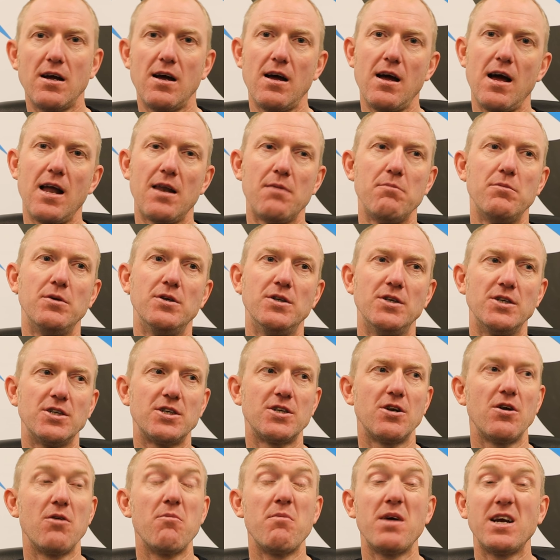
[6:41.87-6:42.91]
elements
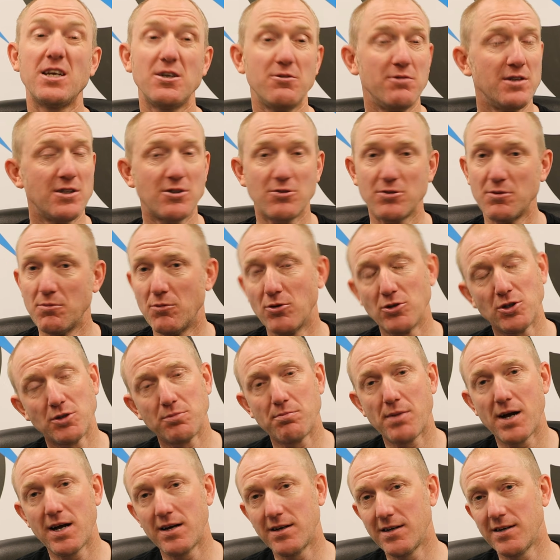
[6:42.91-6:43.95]
that will make you into a much
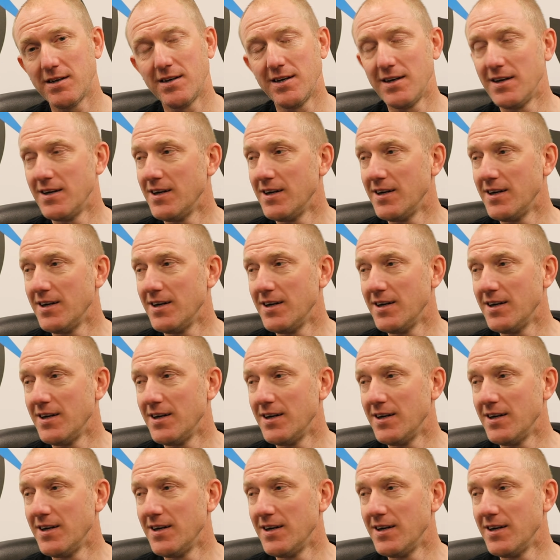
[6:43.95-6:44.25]
better